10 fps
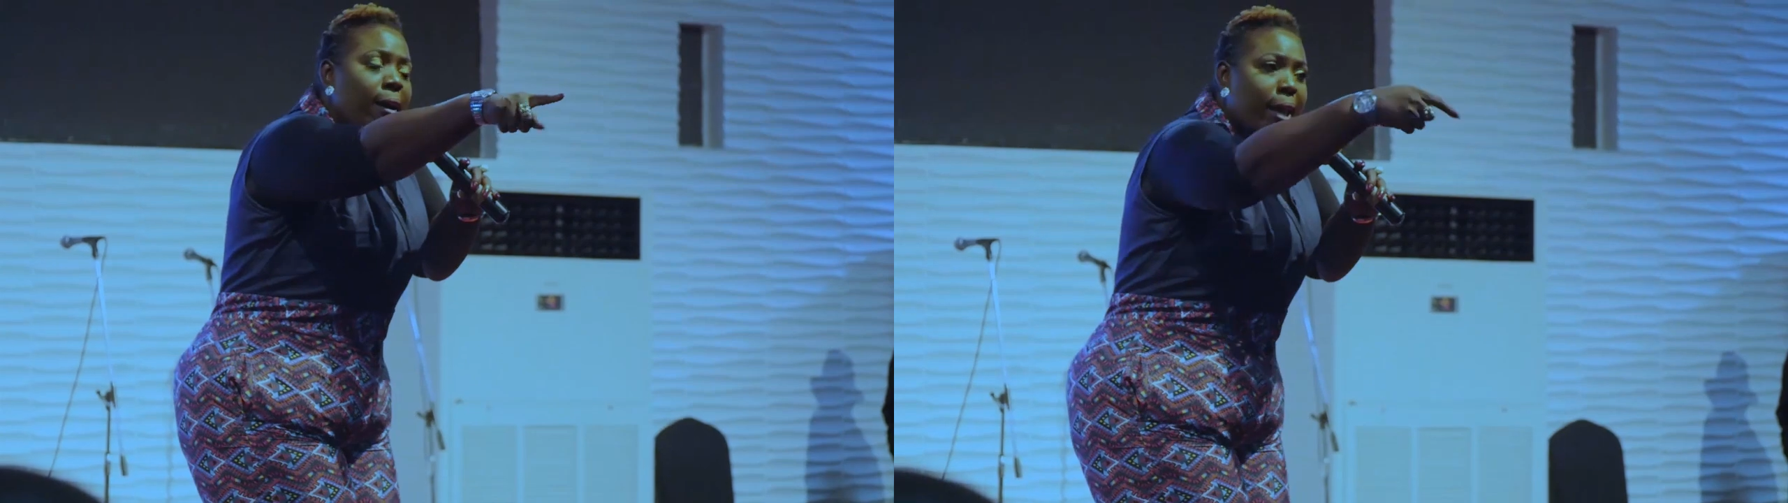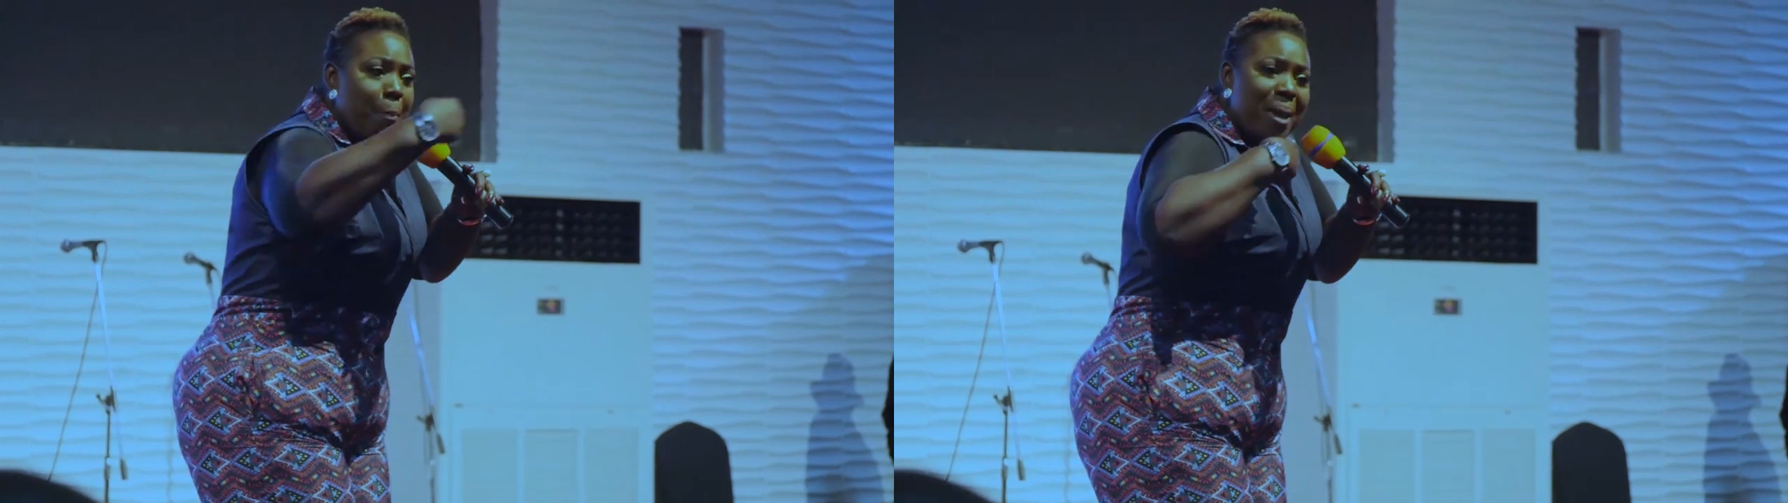
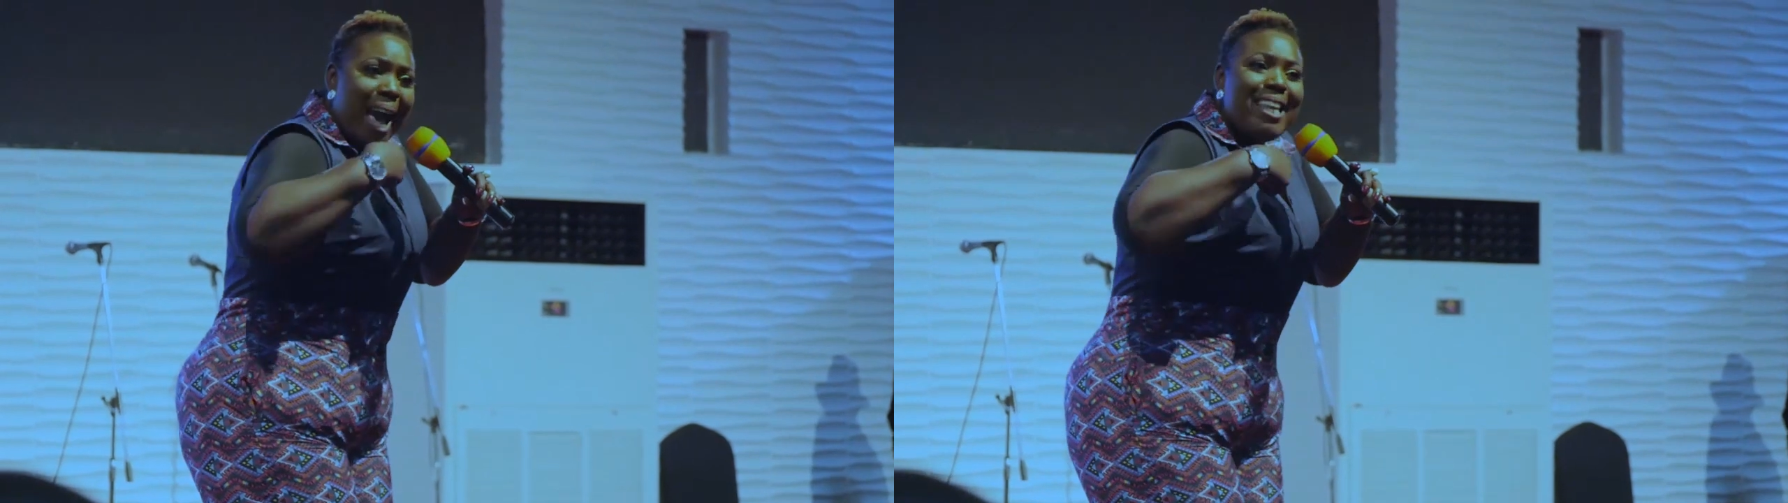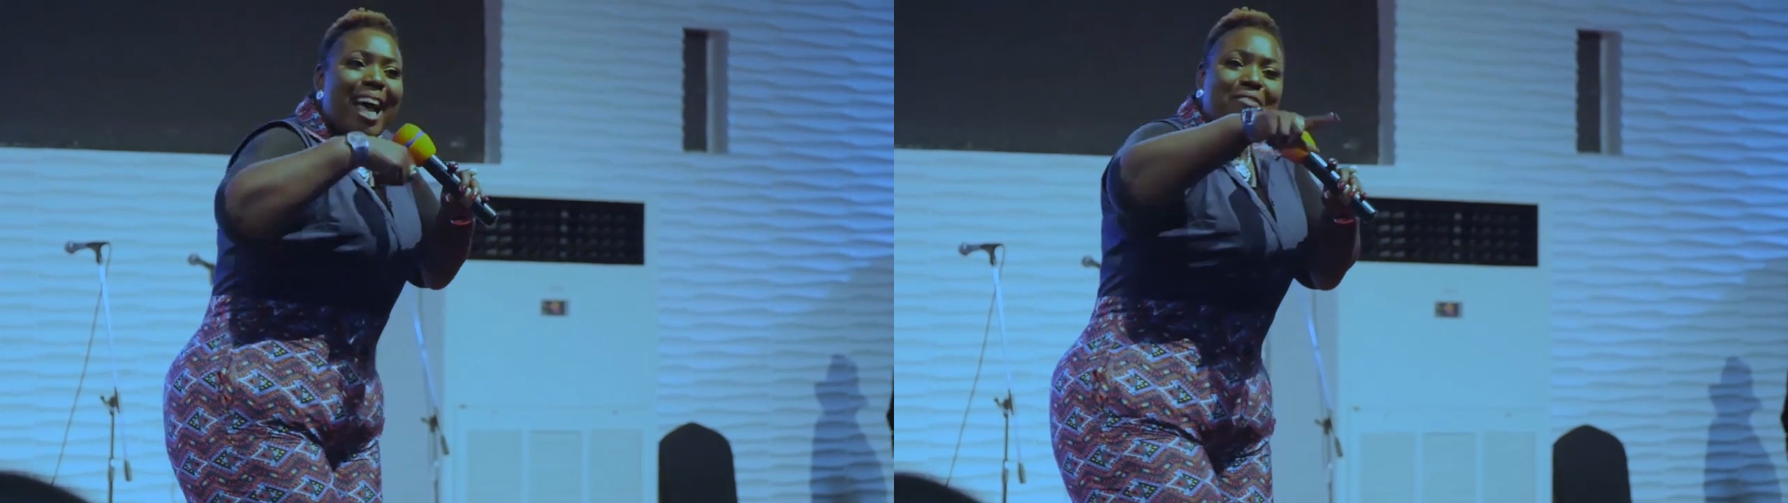Keep me
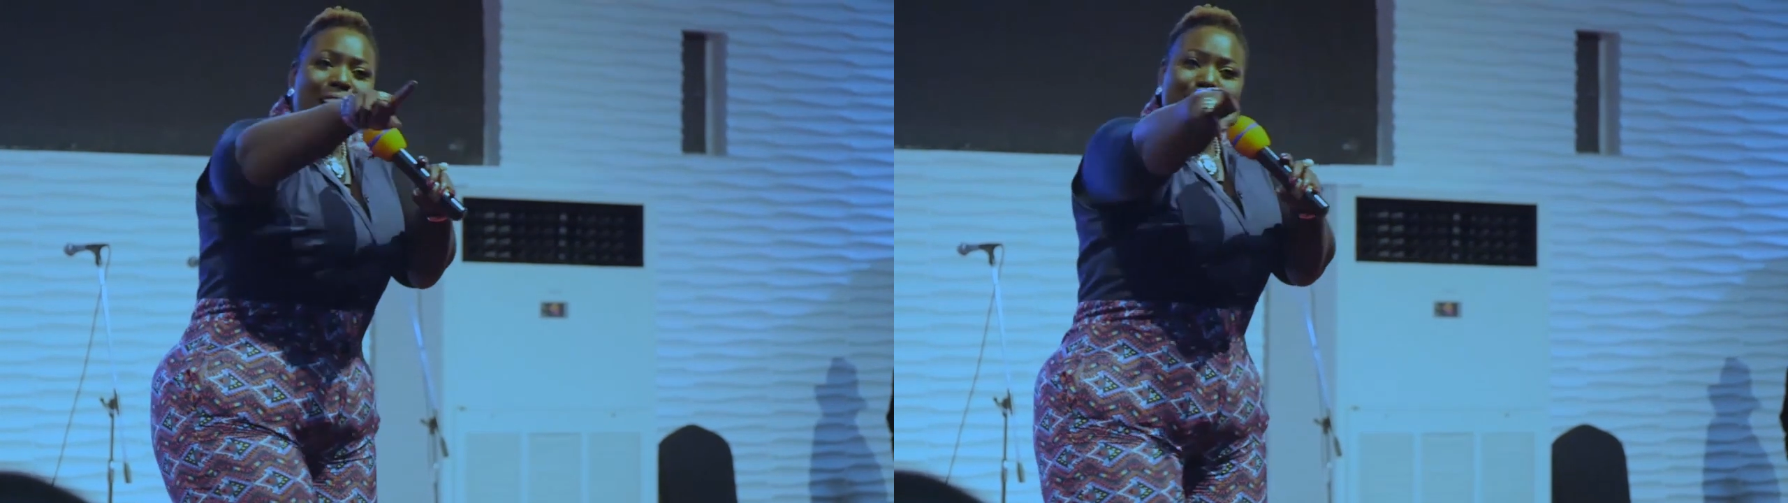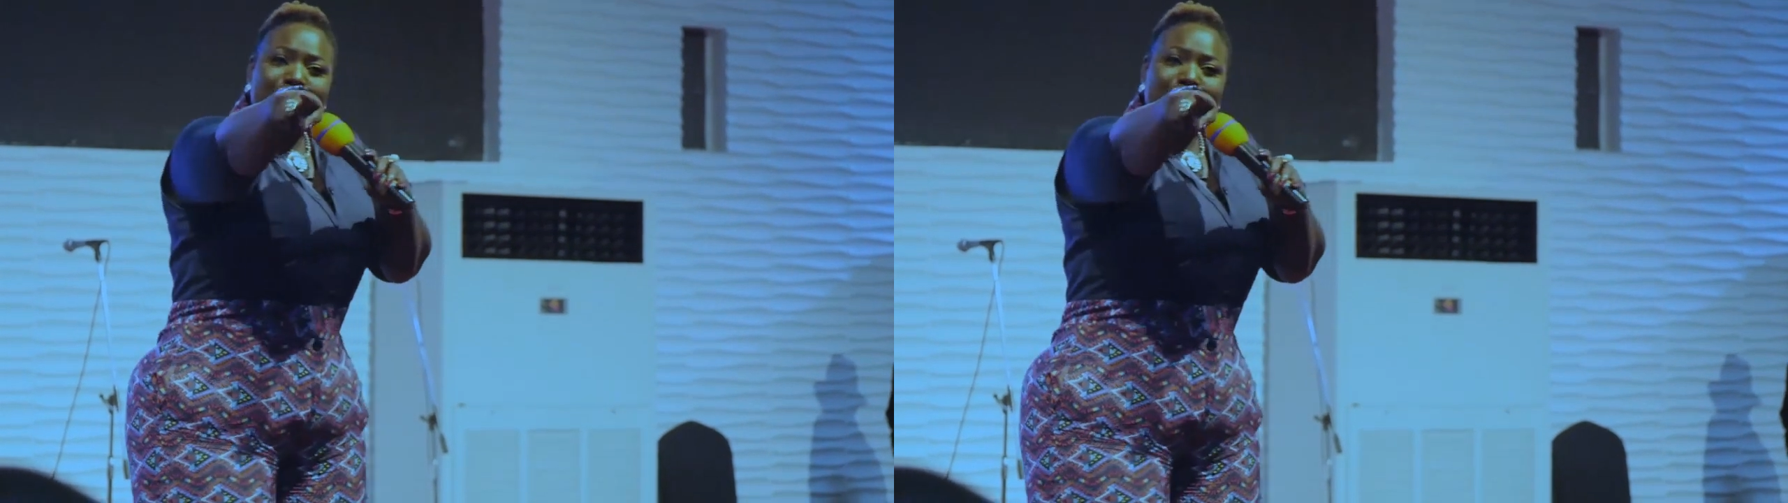alive that